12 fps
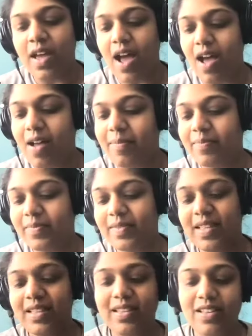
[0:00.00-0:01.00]

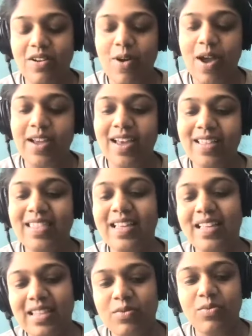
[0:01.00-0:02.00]
I
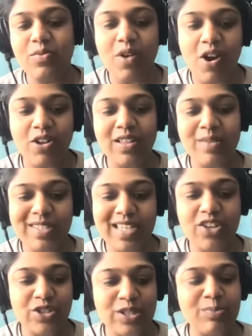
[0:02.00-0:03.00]
think that our
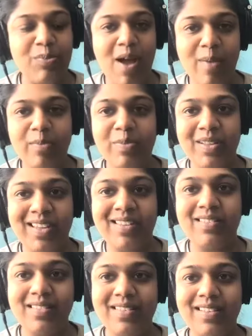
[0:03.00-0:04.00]
limitation is
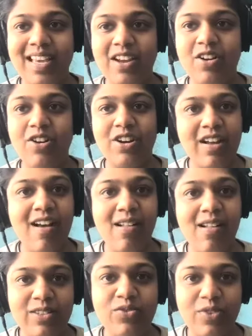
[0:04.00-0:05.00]
probably kicker in
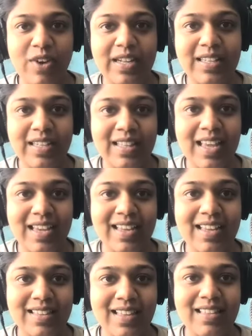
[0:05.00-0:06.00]
college, frankly. Like
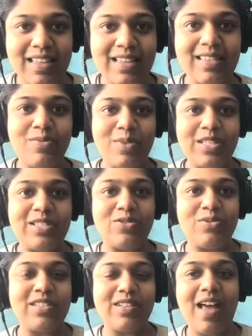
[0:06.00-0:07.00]
I think that we do
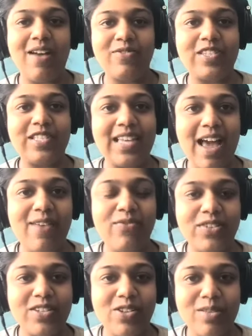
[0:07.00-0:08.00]
still obviously have
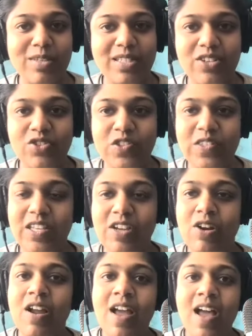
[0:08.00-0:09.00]
physical limitations here.